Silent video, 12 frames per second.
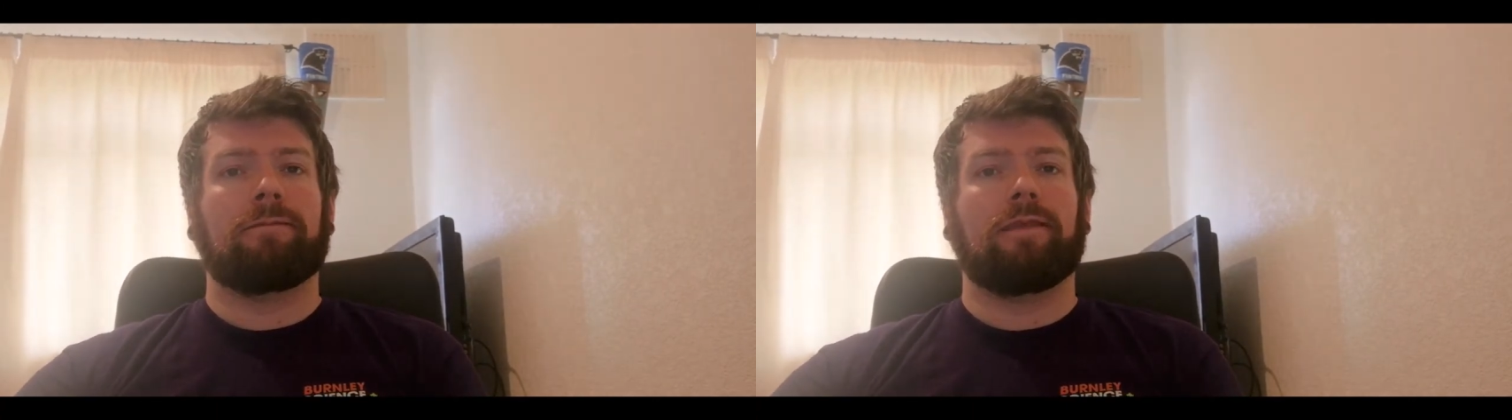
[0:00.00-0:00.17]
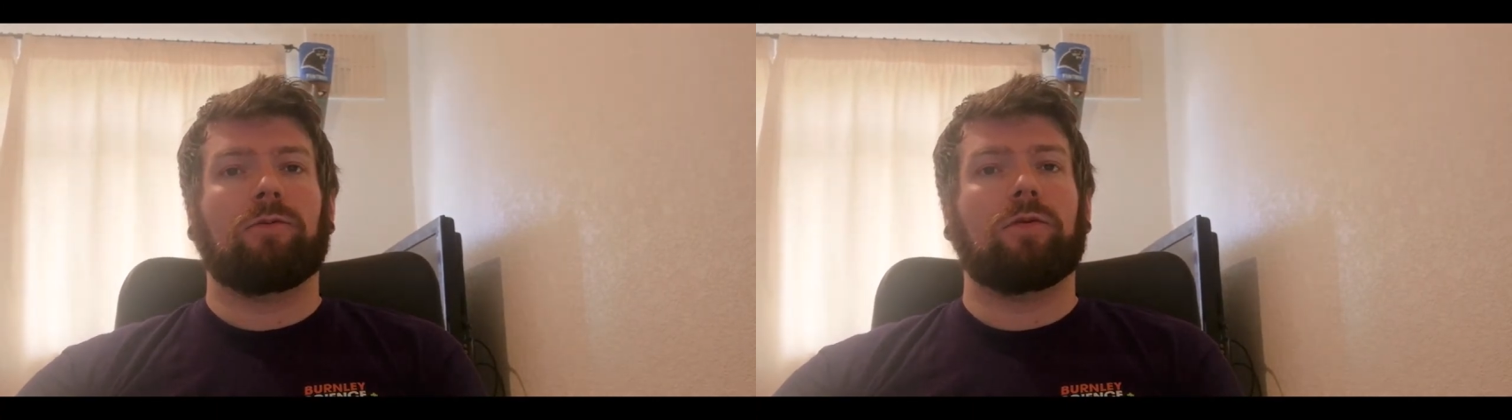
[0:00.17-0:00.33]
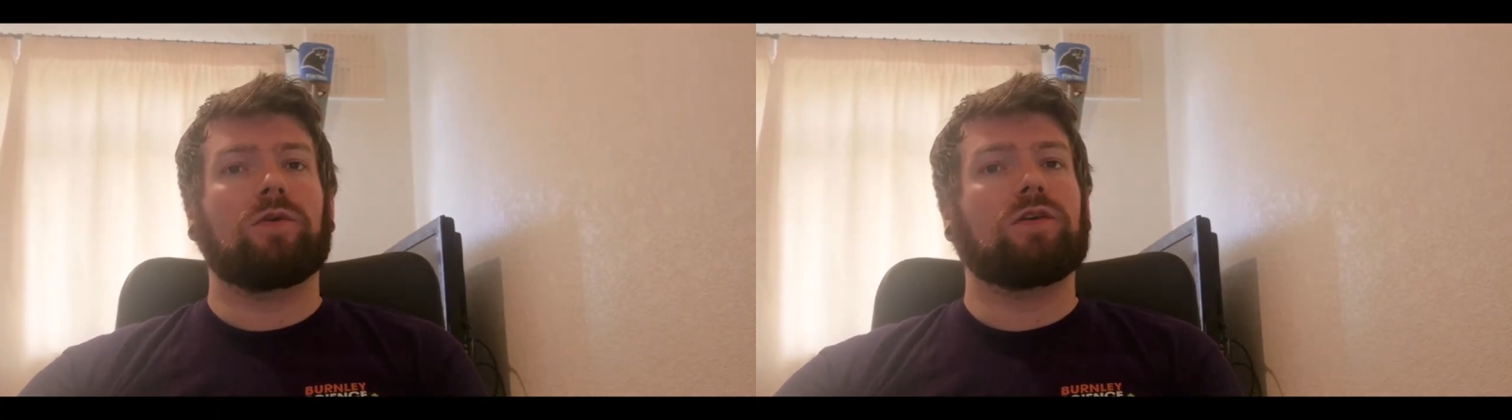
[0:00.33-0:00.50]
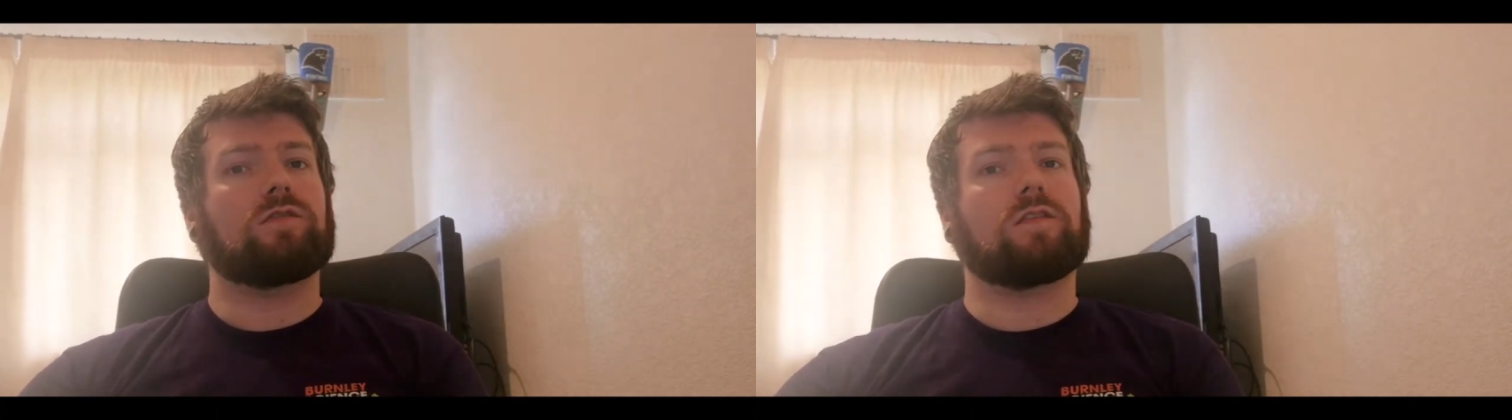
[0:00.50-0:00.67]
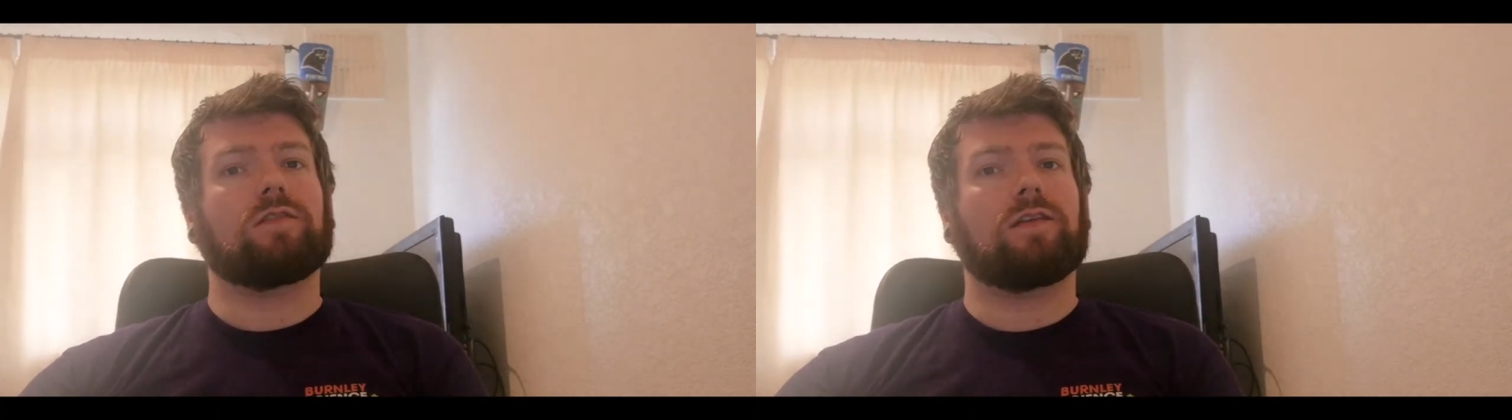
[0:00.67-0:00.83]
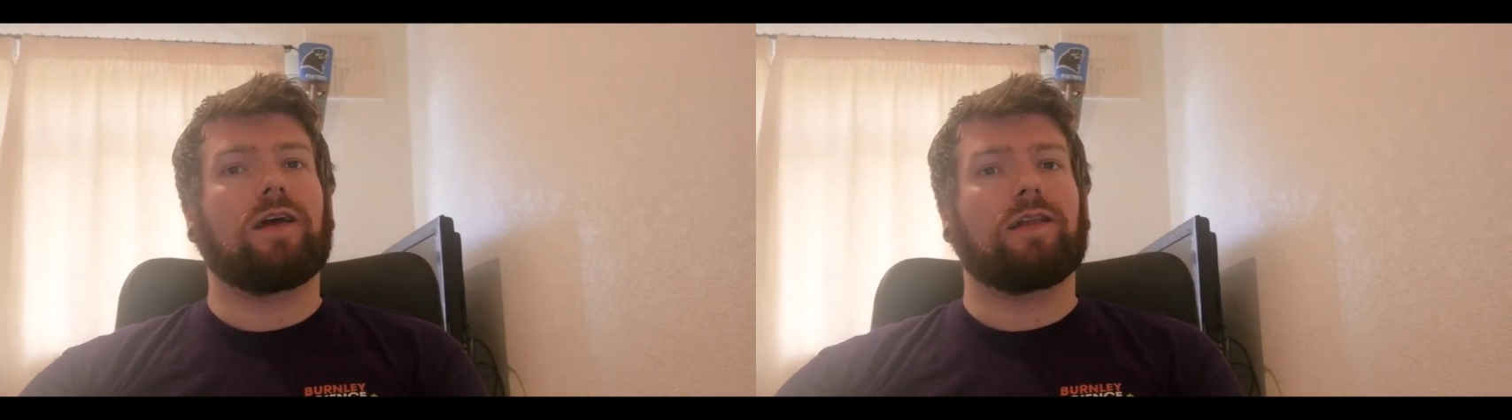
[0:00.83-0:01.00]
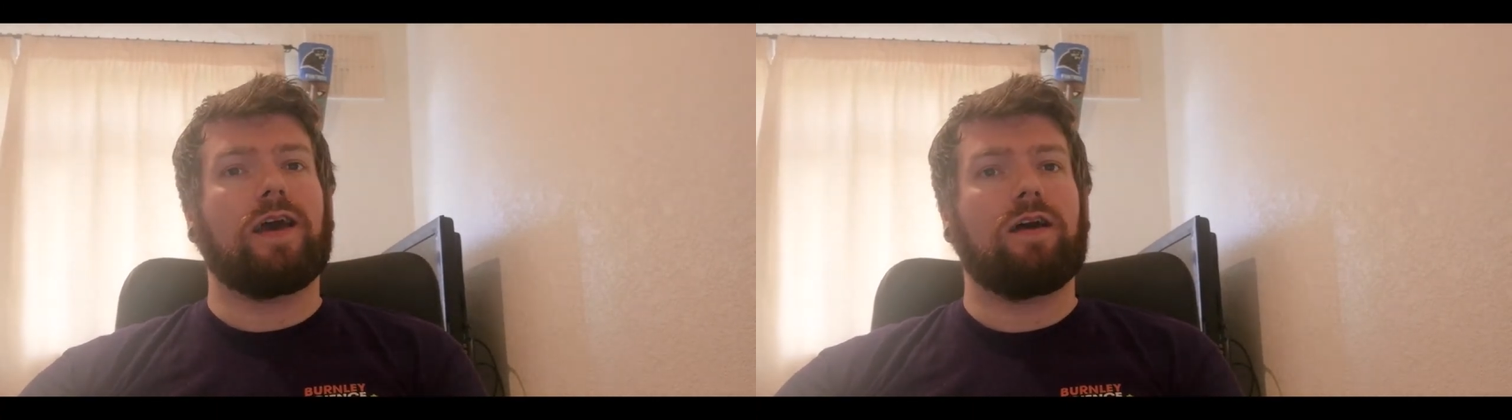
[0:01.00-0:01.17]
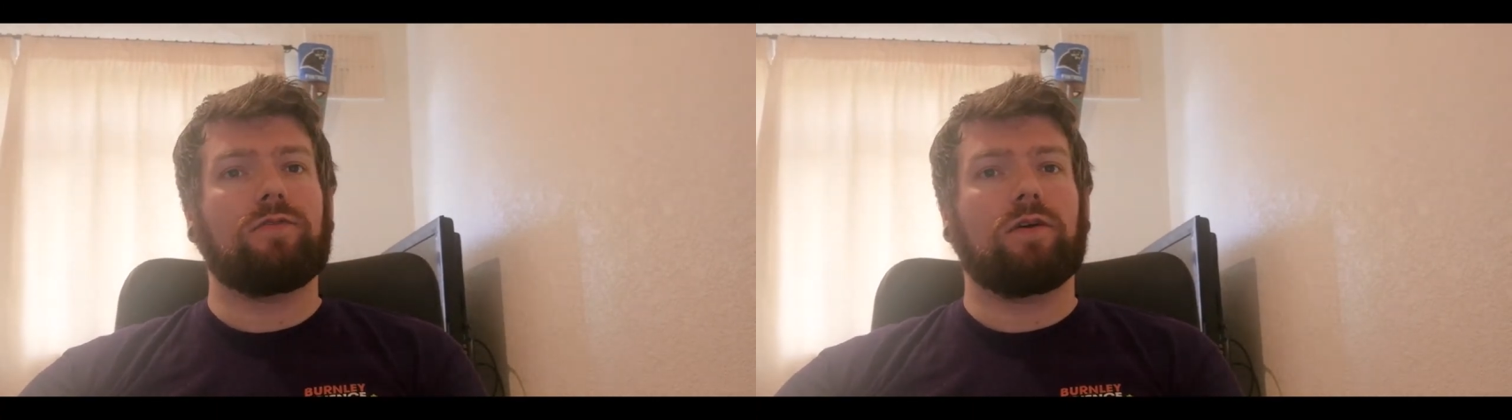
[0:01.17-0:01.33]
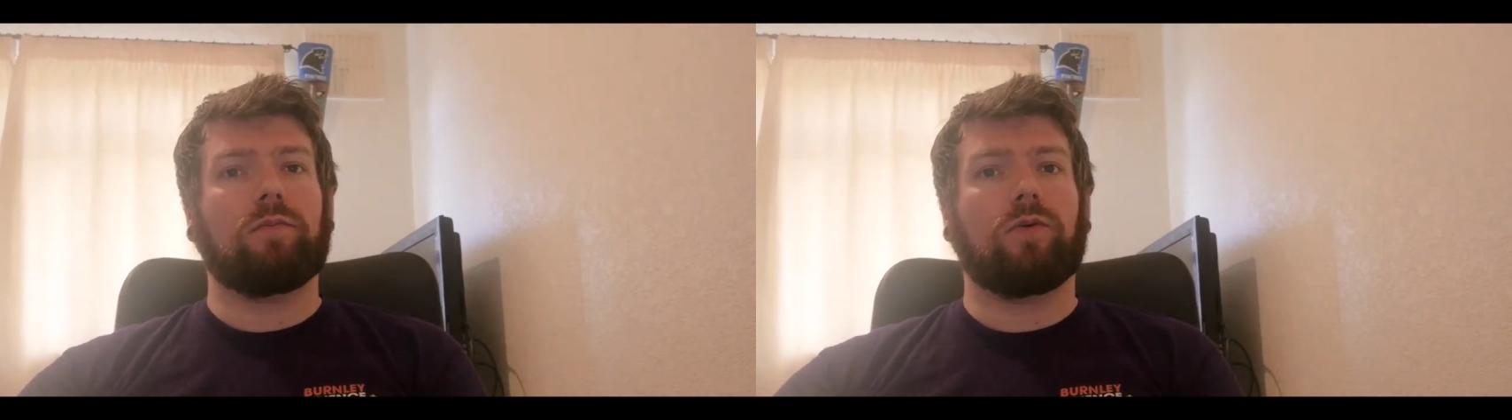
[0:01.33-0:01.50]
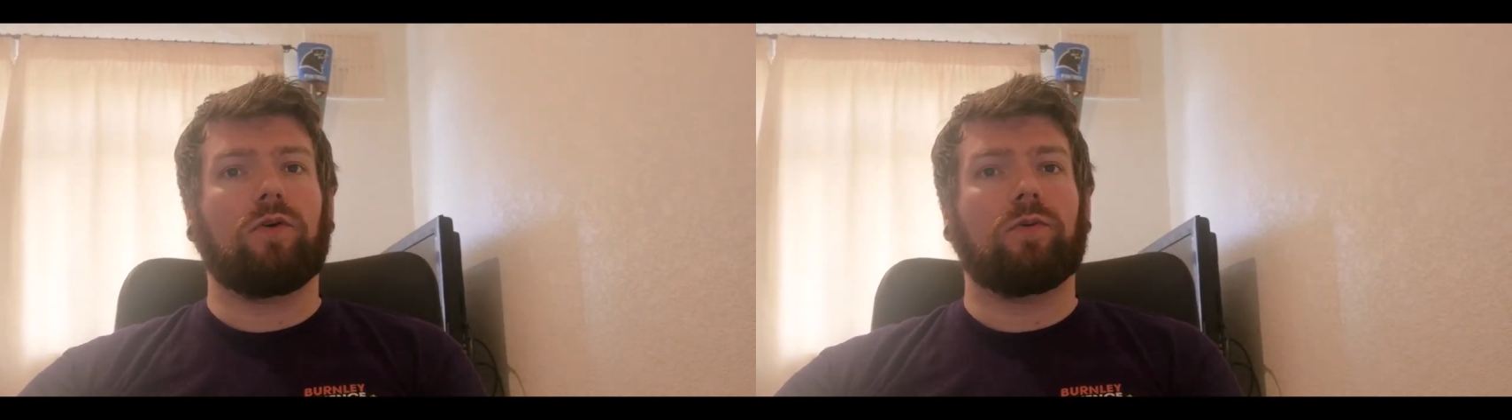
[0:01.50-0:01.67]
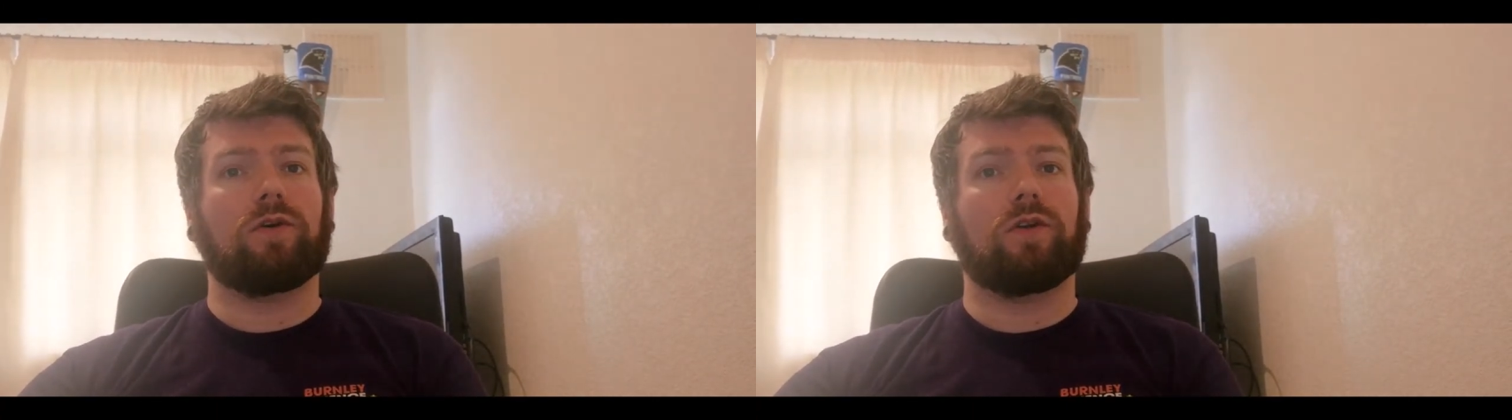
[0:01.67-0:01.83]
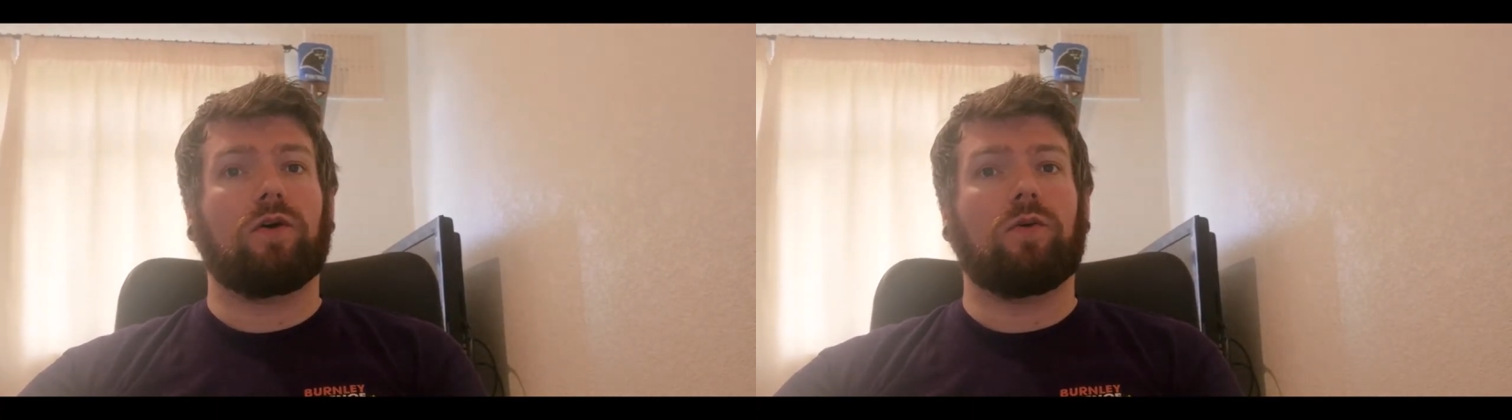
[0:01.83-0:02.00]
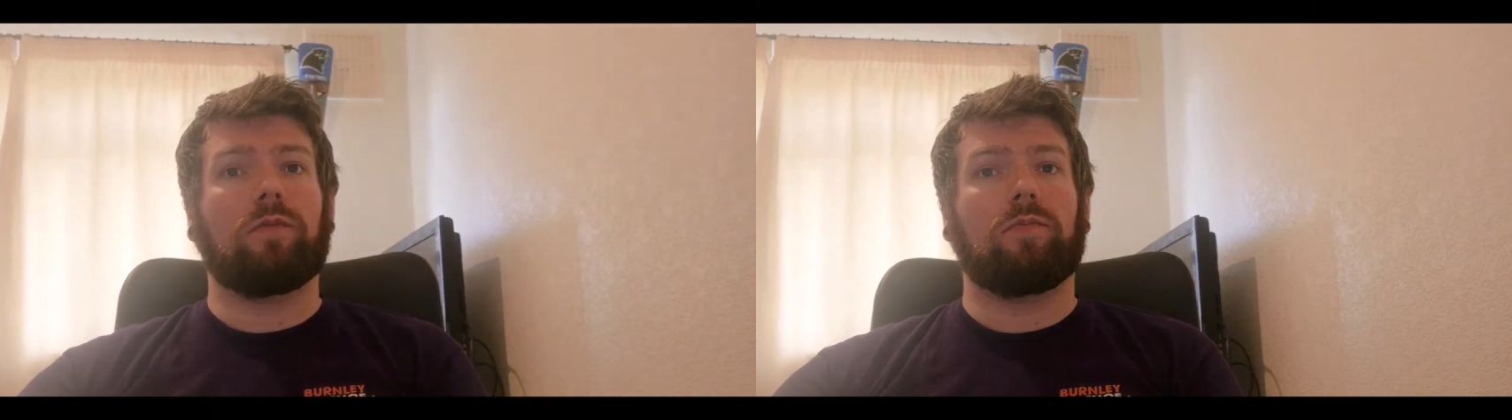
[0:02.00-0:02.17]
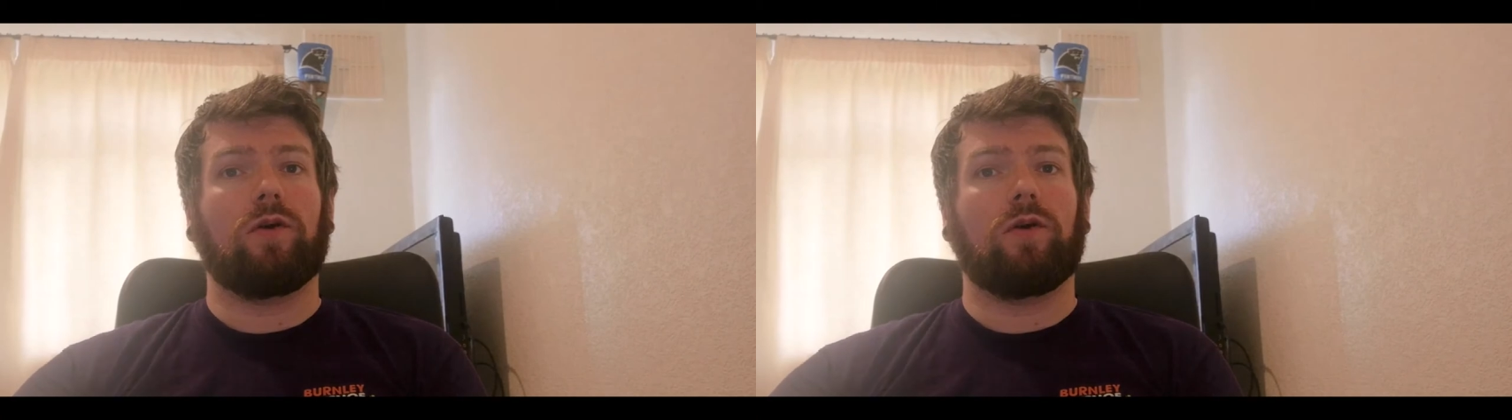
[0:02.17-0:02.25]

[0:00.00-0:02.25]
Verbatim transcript: And when we used a slightly heavier ball we could hold the